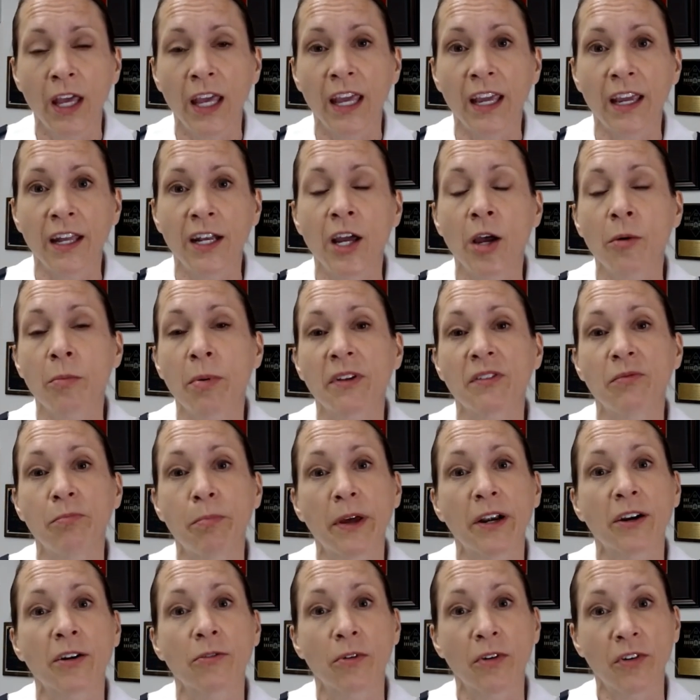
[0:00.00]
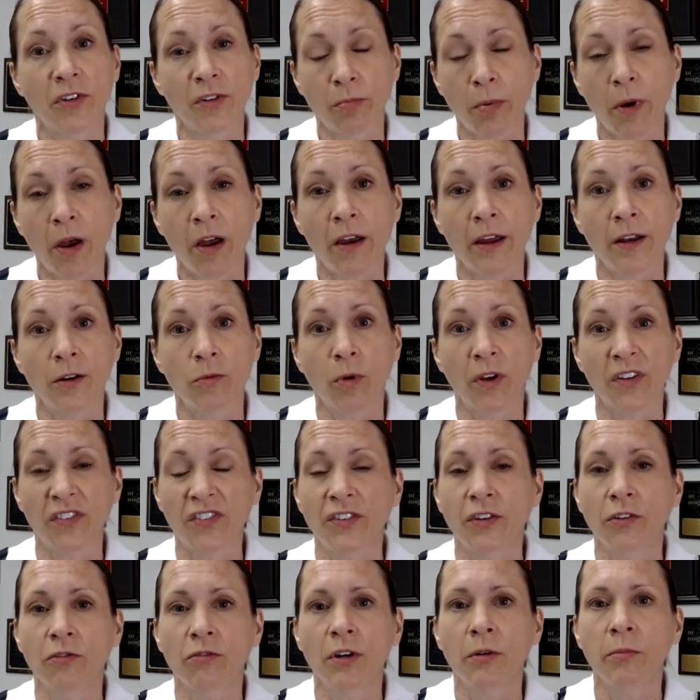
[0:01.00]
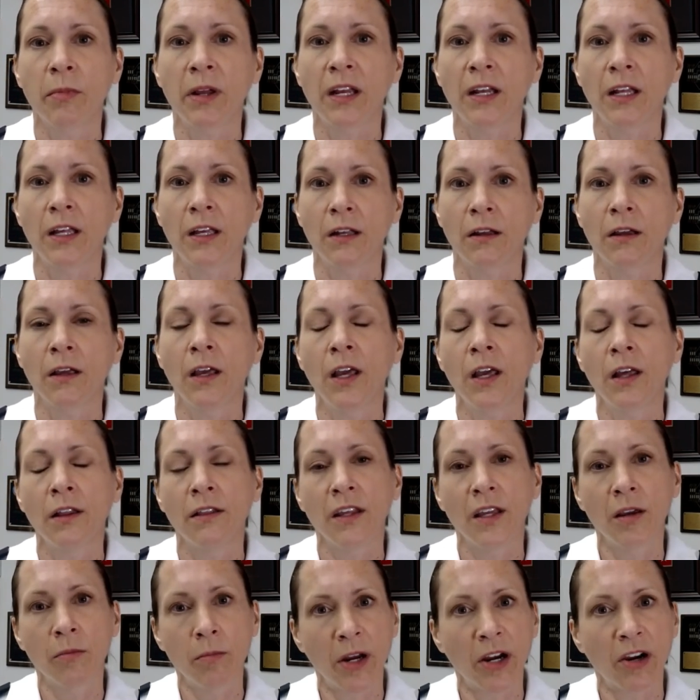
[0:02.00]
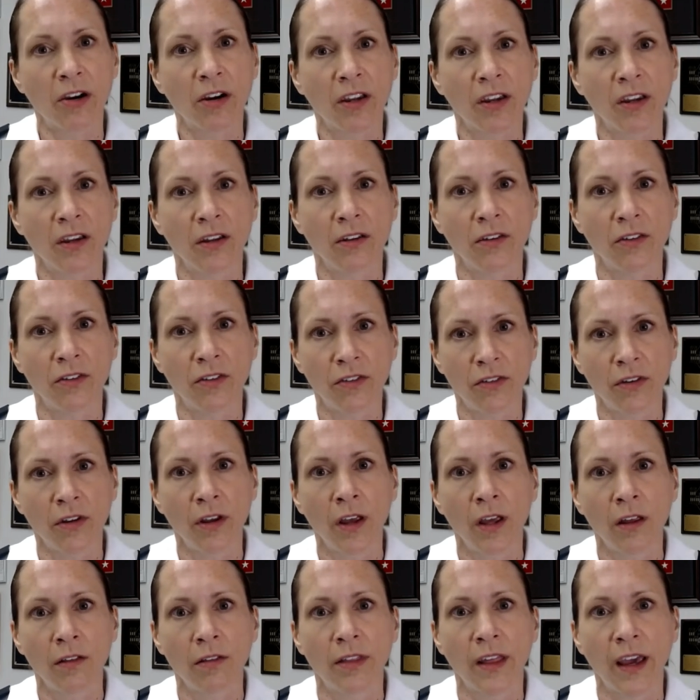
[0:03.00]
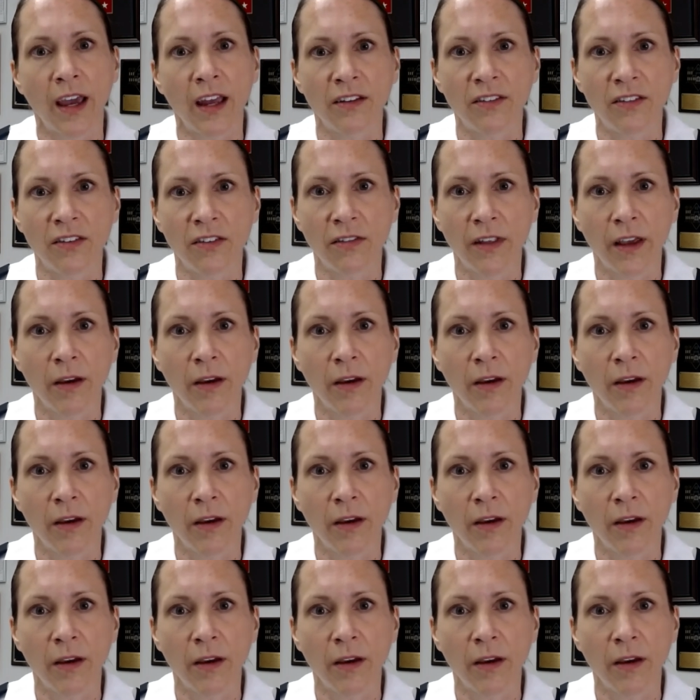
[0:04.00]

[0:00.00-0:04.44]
it can help us better respond while still remaining the Americans that,